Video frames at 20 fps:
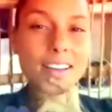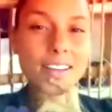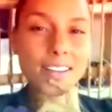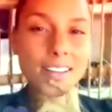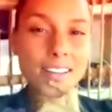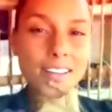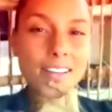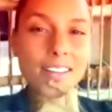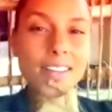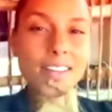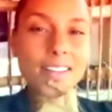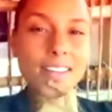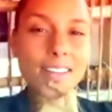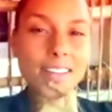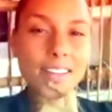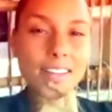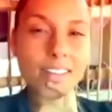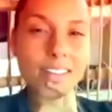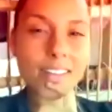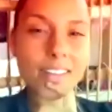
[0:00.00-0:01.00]

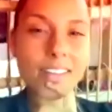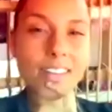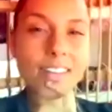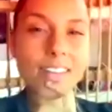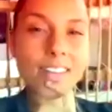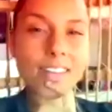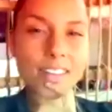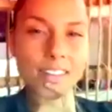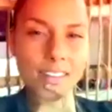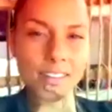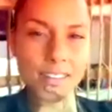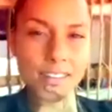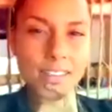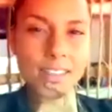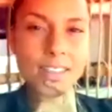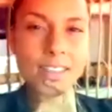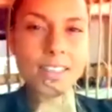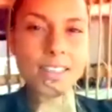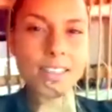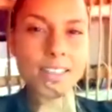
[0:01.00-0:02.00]

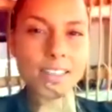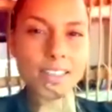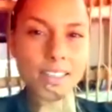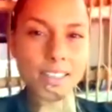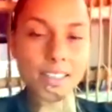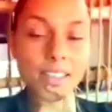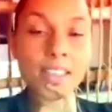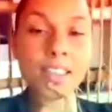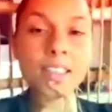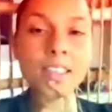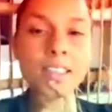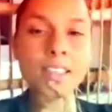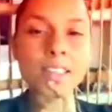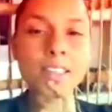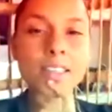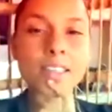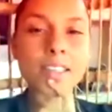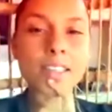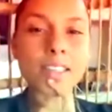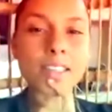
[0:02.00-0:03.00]

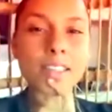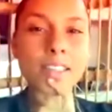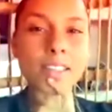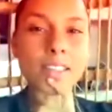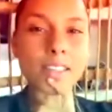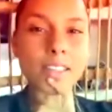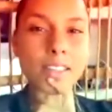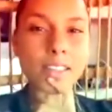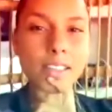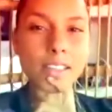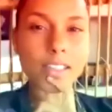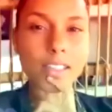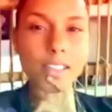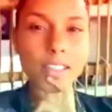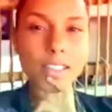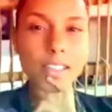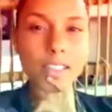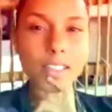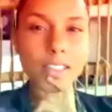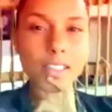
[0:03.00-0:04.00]

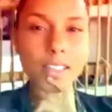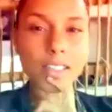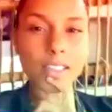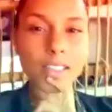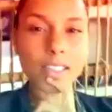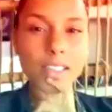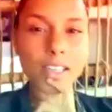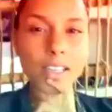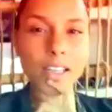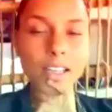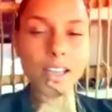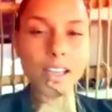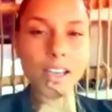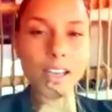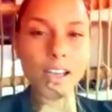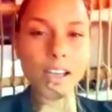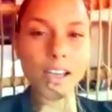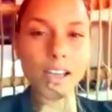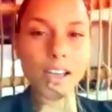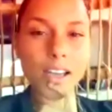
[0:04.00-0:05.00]

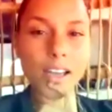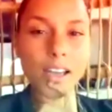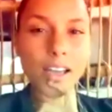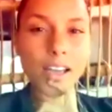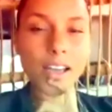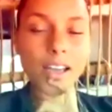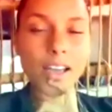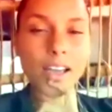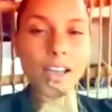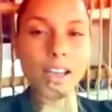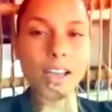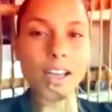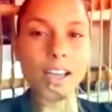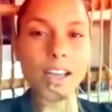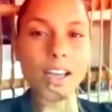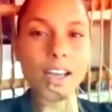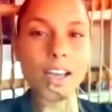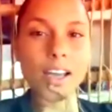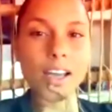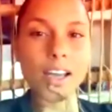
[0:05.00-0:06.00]

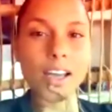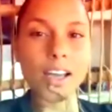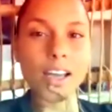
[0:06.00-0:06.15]
The person shown says nothing.